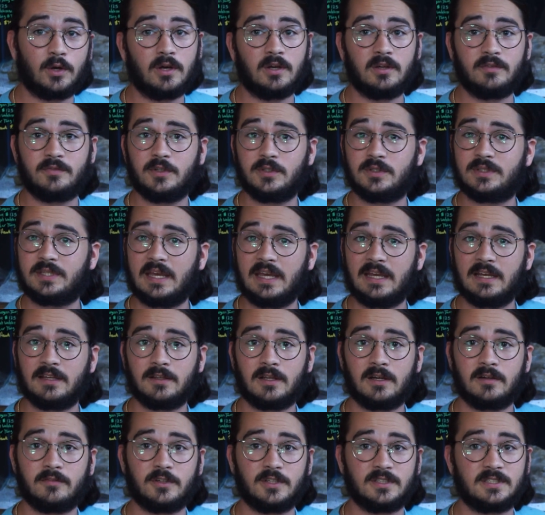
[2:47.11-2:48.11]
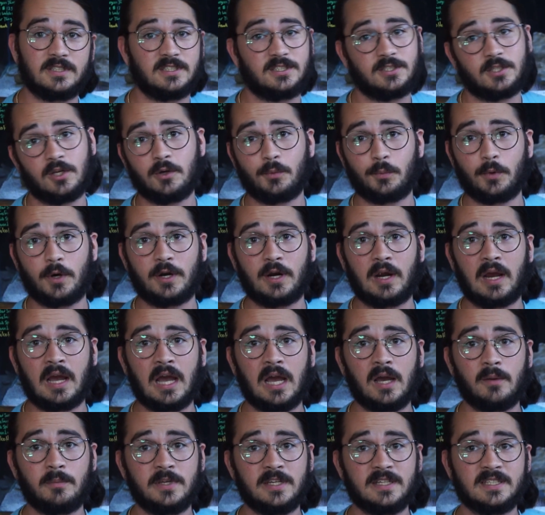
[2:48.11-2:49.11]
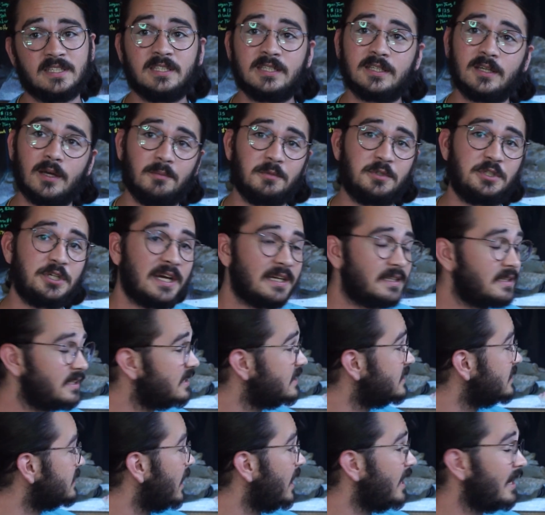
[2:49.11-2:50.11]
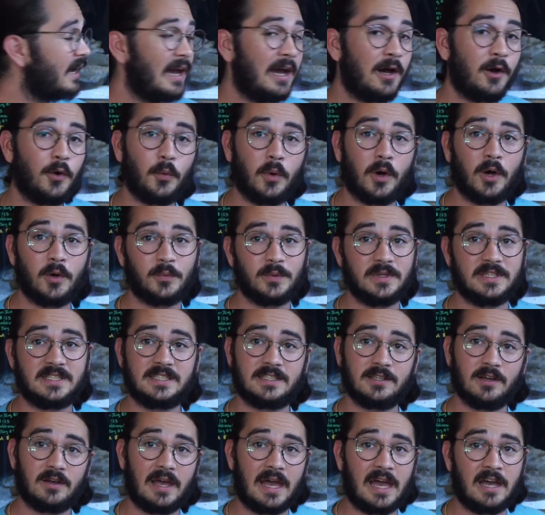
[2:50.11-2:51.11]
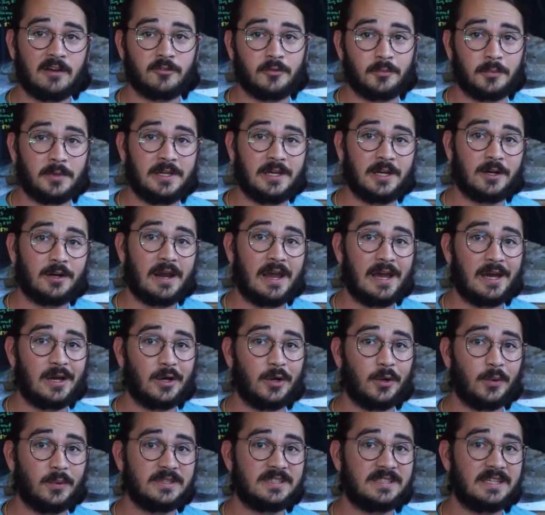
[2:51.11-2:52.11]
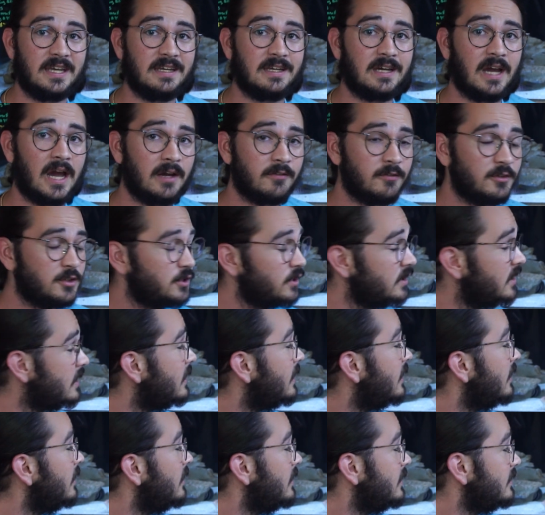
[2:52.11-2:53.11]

all of you tang lovers and saltwater hobbyists, come check this guy out while we still have him here at OSA Coventry.